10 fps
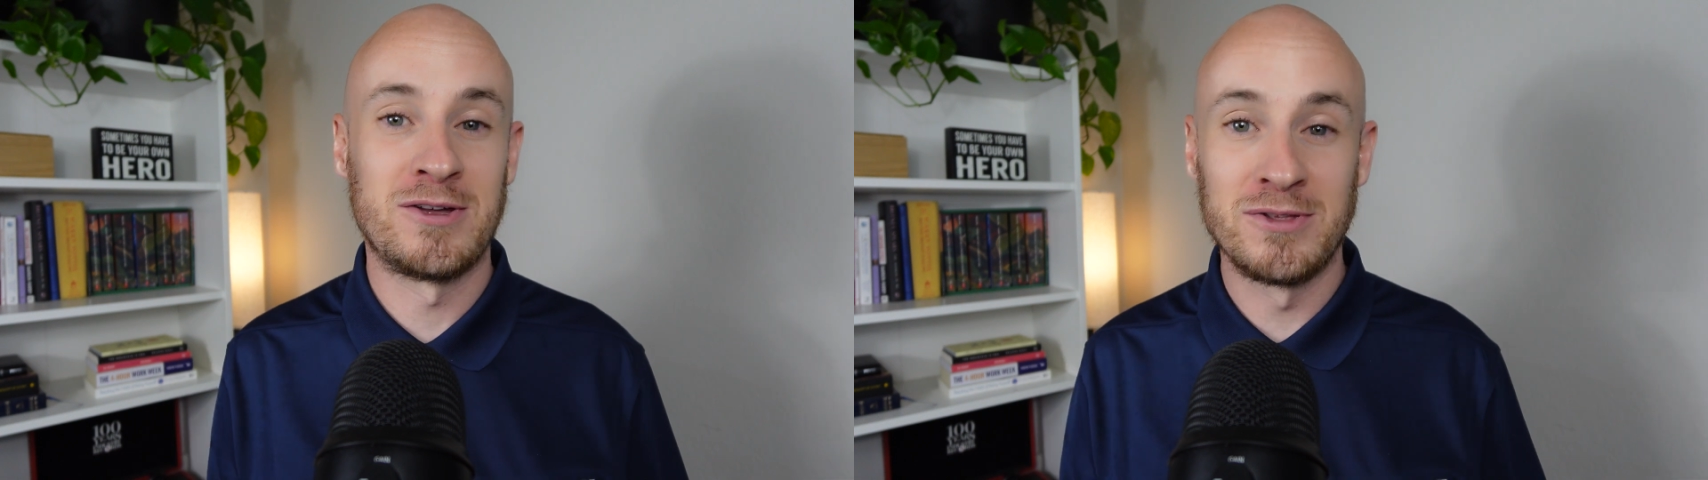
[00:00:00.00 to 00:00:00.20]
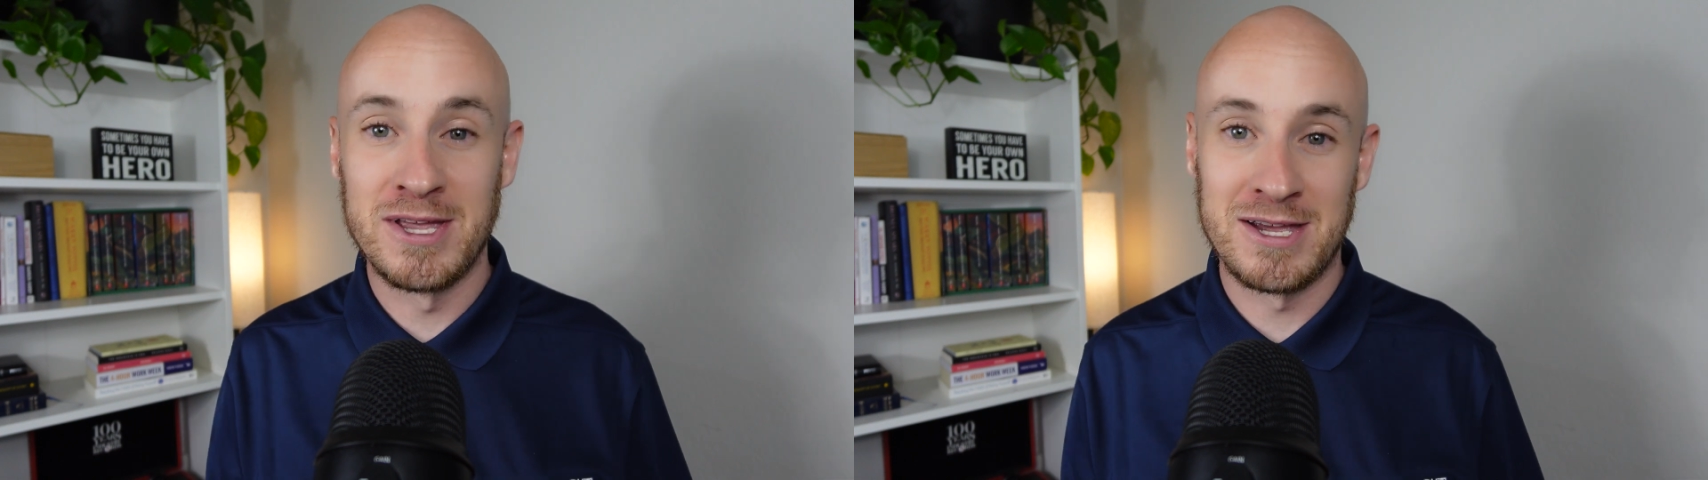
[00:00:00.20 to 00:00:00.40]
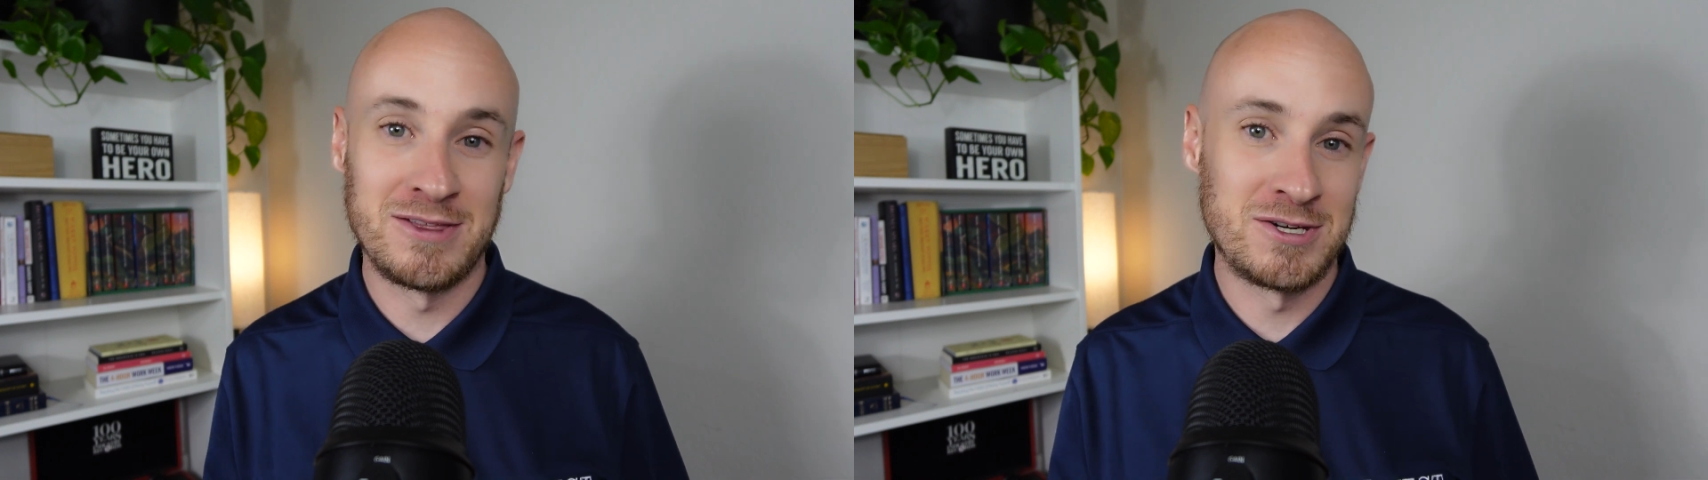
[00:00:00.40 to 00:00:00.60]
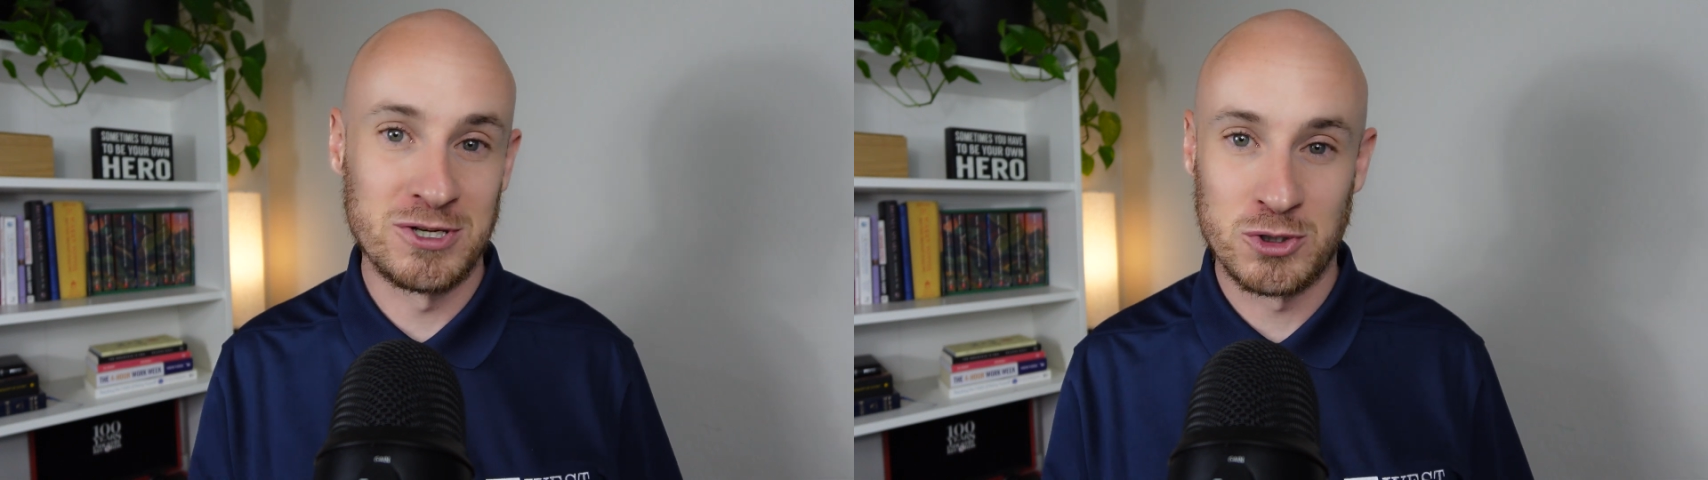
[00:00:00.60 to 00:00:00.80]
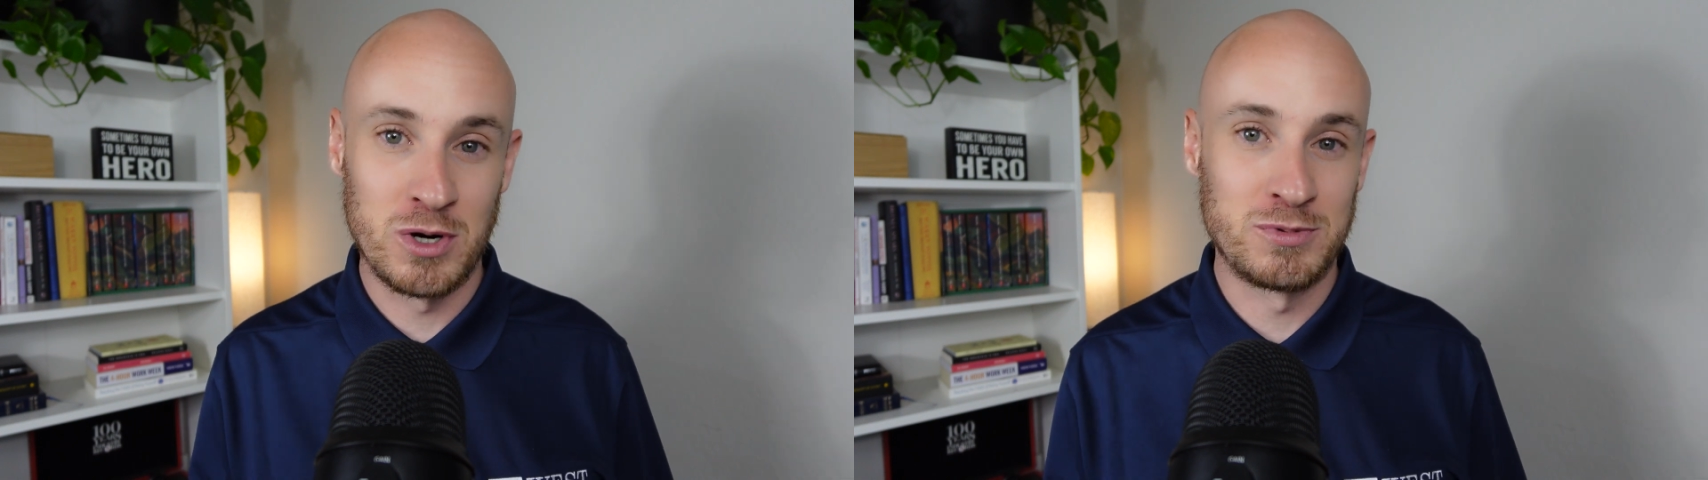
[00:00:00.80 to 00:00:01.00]
the link in the
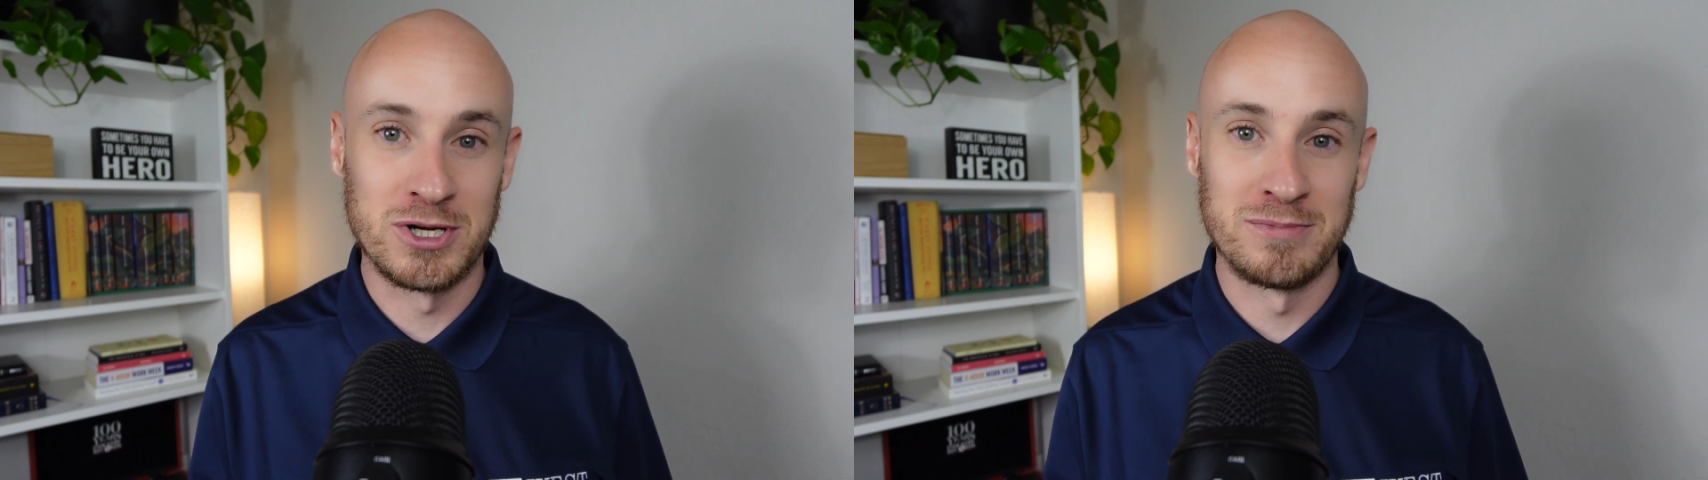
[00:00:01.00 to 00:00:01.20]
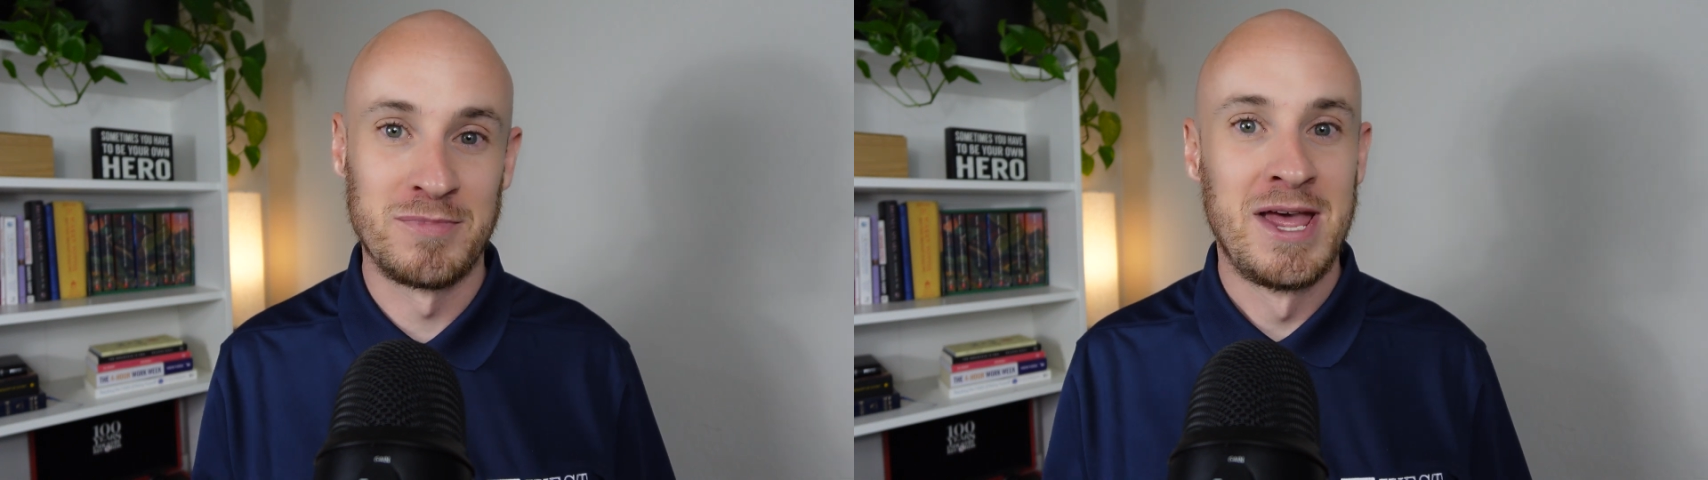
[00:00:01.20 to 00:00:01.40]
description.